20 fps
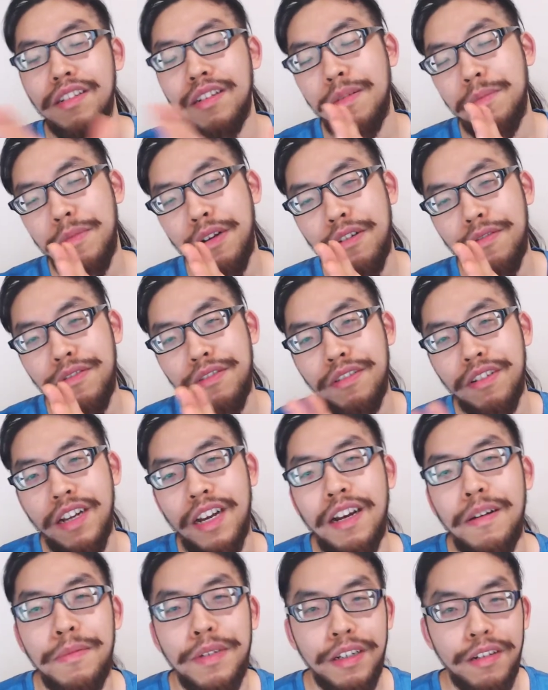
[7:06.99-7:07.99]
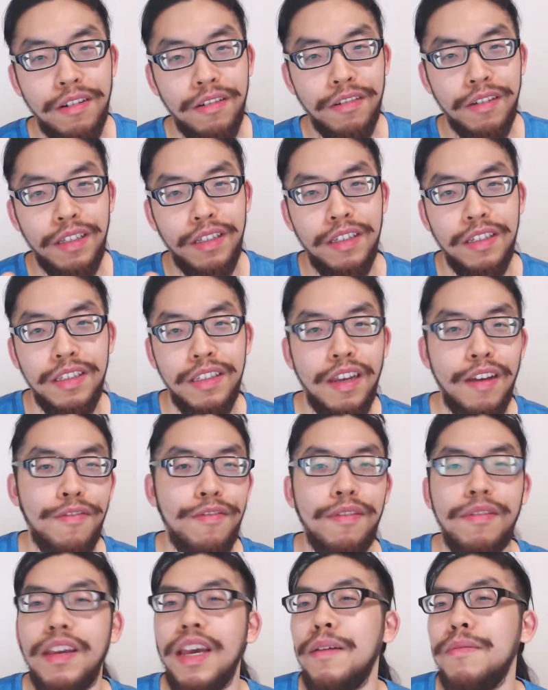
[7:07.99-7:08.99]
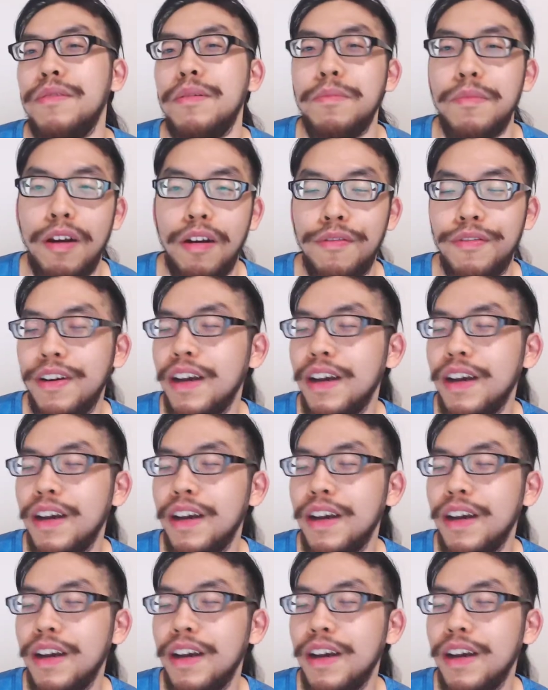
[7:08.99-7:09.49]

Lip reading: Marvel comic called The Death of Captain Marvel.